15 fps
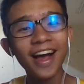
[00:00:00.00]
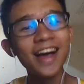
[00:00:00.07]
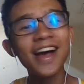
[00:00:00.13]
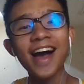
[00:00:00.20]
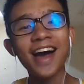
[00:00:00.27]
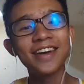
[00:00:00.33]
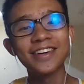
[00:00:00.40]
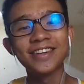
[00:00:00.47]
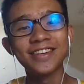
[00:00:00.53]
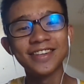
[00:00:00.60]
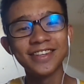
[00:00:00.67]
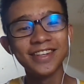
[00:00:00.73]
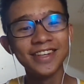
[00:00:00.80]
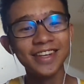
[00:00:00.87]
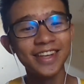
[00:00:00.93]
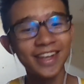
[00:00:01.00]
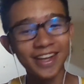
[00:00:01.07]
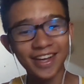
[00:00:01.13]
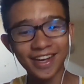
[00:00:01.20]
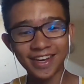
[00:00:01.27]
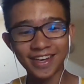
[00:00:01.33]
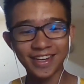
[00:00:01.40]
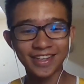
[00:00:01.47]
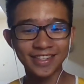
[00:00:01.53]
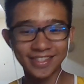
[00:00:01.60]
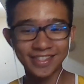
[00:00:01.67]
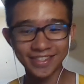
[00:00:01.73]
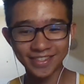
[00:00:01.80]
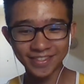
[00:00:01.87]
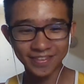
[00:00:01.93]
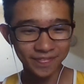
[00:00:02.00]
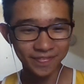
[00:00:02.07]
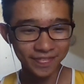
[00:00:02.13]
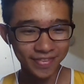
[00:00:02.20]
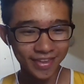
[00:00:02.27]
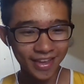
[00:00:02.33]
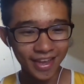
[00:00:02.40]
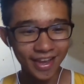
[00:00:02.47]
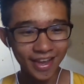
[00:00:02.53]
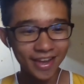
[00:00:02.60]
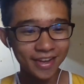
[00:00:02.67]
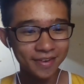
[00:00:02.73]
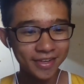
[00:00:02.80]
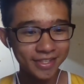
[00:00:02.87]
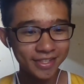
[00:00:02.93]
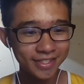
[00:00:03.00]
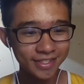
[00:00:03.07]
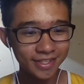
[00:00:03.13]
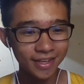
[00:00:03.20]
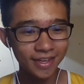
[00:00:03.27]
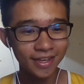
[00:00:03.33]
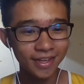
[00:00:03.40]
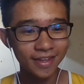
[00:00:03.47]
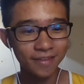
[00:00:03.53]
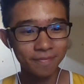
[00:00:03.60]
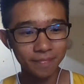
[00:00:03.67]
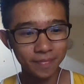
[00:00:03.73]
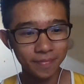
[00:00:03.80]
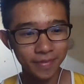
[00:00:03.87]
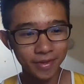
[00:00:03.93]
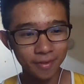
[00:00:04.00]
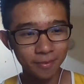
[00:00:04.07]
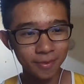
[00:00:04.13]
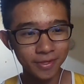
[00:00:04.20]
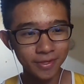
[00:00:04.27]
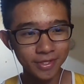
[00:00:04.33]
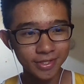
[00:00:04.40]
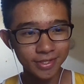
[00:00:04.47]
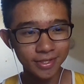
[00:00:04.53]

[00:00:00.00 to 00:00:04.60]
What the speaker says: I don't know. Okay, so anyways, it was